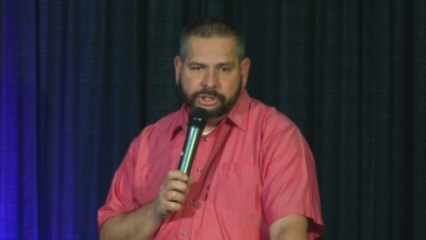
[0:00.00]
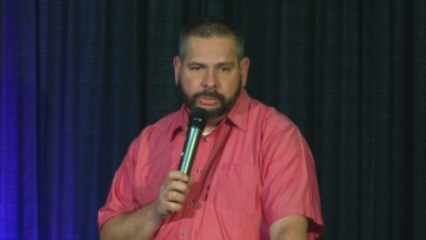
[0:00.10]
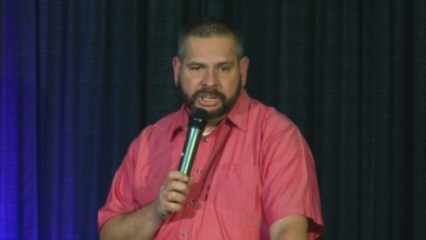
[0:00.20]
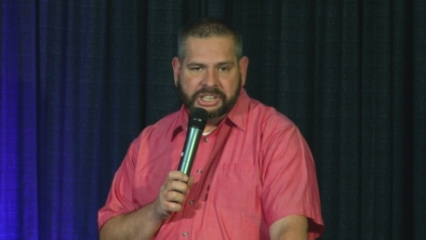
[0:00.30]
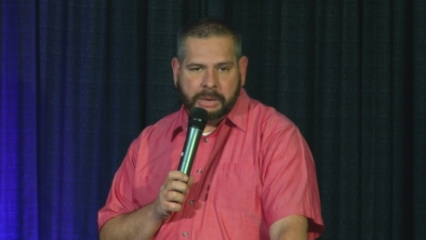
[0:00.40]

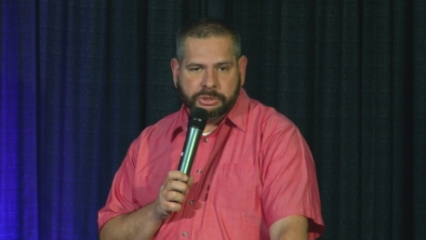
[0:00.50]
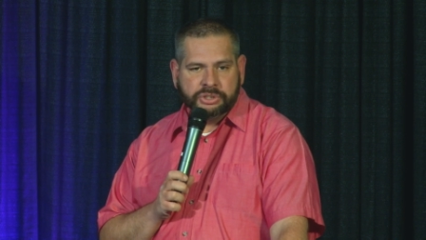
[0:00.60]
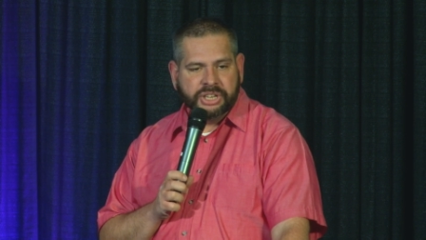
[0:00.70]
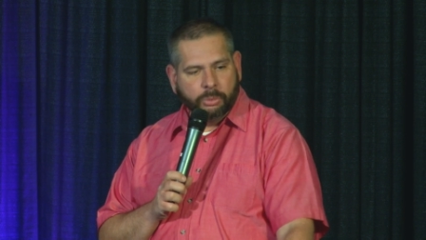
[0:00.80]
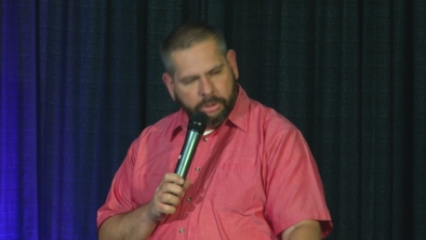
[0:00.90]
Too many times
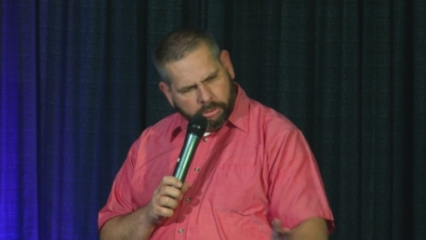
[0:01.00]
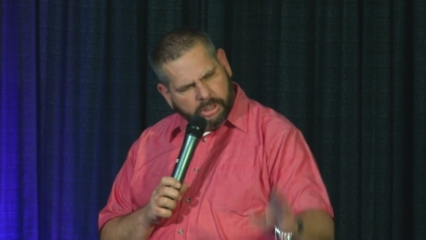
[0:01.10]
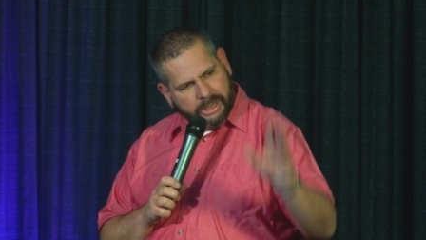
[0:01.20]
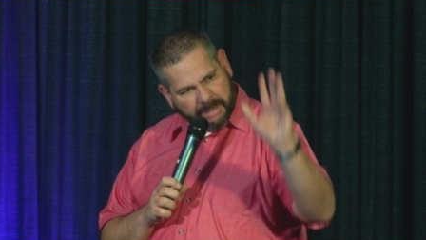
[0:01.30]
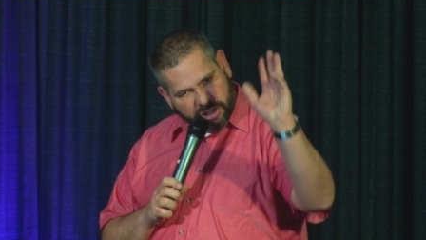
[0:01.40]
we say, Well,
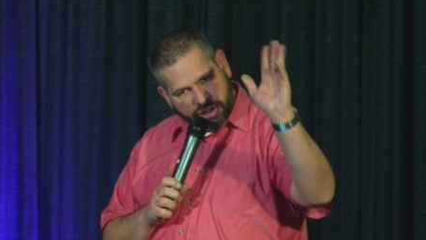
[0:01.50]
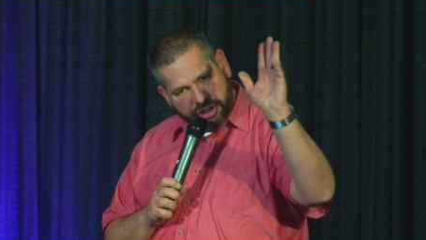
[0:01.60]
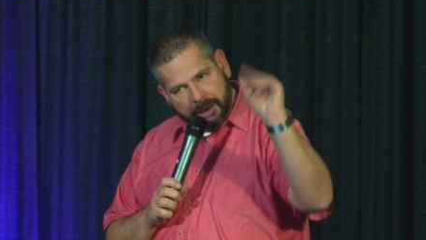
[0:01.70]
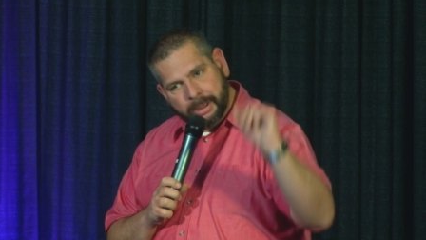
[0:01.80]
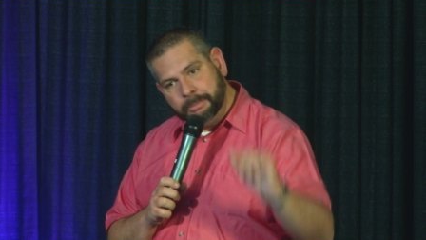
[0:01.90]
Lord, let me
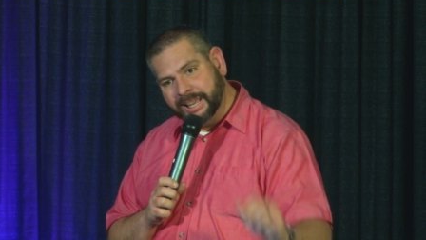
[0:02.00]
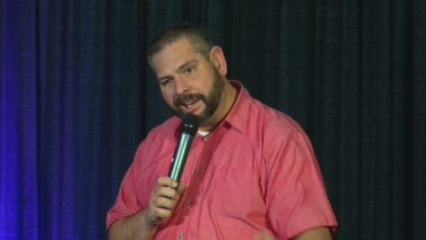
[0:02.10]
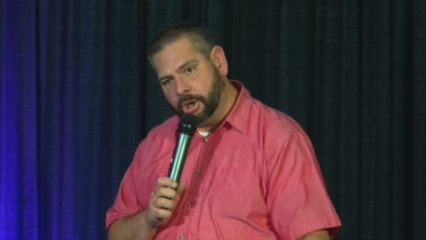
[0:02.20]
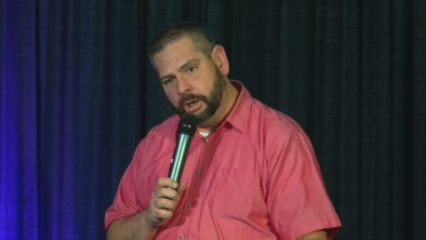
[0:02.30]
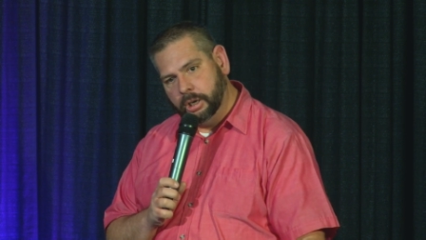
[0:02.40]
just check my
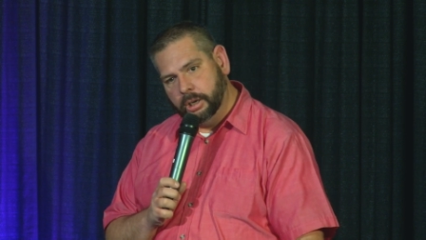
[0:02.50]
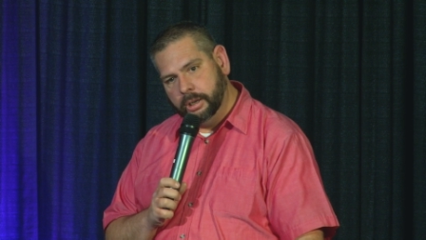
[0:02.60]
planner.